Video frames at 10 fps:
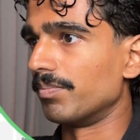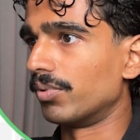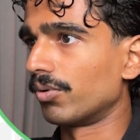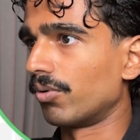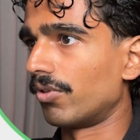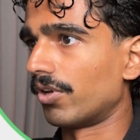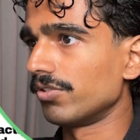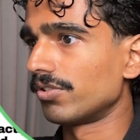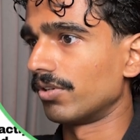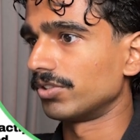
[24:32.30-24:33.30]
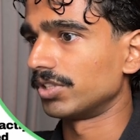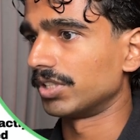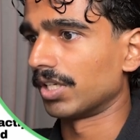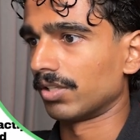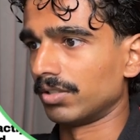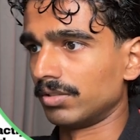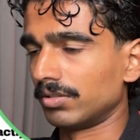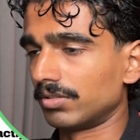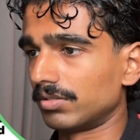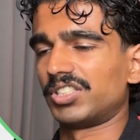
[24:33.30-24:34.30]
put all those notes together,
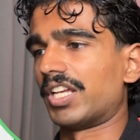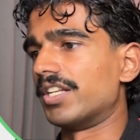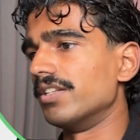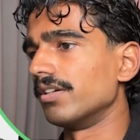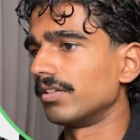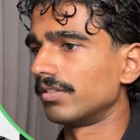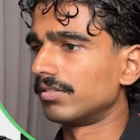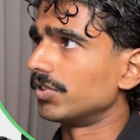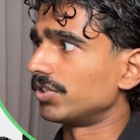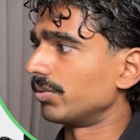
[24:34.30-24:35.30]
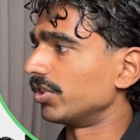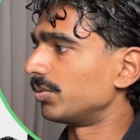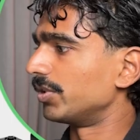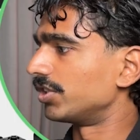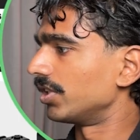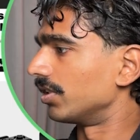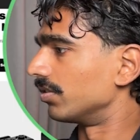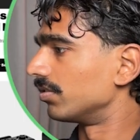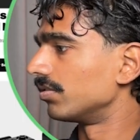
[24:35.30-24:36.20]
send, let's see what it spits out.